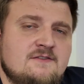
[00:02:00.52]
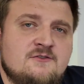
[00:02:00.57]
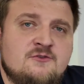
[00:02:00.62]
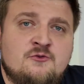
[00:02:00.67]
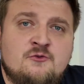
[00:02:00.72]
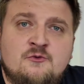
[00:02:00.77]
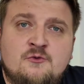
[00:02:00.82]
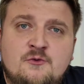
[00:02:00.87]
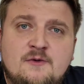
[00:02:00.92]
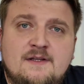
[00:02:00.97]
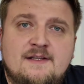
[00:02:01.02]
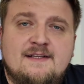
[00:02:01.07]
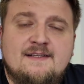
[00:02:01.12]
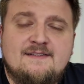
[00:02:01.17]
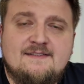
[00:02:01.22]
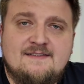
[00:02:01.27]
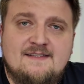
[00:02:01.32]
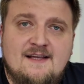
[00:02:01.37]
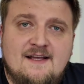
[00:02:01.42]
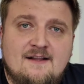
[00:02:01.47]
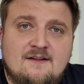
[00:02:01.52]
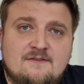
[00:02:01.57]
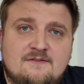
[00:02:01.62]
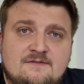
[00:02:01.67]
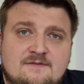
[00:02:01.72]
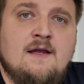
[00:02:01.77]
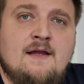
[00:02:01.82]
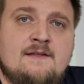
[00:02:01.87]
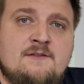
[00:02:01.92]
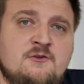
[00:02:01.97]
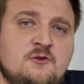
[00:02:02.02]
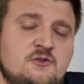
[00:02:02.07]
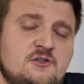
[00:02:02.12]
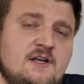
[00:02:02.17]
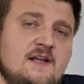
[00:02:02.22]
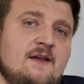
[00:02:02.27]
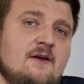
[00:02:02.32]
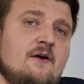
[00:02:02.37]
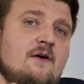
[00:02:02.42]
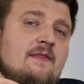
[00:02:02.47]
to ruin itself.
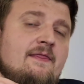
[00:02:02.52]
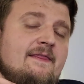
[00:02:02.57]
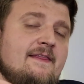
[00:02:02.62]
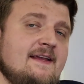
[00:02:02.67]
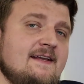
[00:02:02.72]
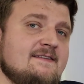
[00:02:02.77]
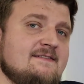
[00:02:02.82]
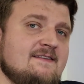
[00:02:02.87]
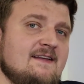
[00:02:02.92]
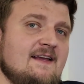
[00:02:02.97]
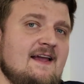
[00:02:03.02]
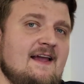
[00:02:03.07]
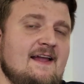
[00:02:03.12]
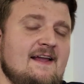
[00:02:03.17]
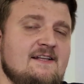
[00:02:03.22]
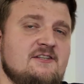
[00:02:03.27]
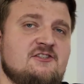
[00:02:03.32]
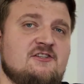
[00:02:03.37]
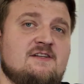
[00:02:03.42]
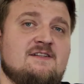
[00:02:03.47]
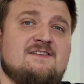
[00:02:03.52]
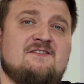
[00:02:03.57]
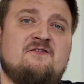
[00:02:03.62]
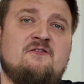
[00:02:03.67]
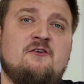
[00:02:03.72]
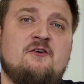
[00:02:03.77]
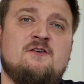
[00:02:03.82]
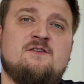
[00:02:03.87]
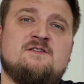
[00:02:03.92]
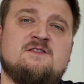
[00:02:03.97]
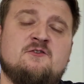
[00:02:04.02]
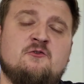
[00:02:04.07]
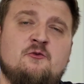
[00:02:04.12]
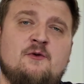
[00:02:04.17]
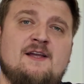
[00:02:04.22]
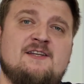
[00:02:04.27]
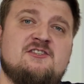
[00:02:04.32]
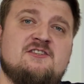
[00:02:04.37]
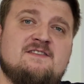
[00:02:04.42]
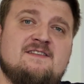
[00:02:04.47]
Usually on these engines, first
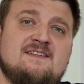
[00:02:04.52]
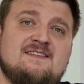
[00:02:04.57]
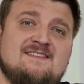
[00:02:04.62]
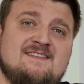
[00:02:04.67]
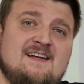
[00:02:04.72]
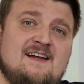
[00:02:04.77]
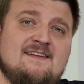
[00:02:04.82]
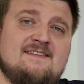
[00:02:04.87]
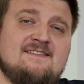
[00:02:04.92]
scratches inside